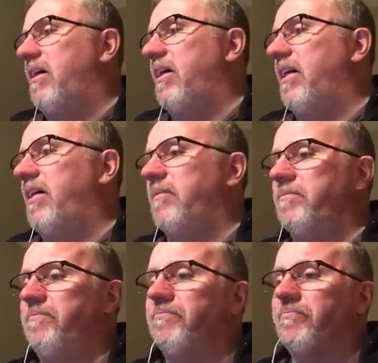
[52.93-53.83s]
But
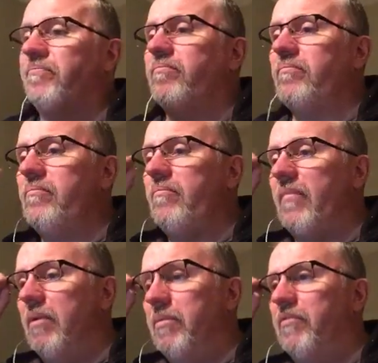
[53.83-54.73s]

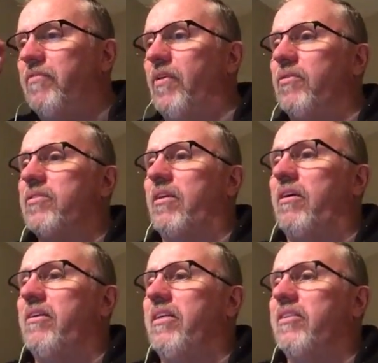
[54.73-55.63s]
folks are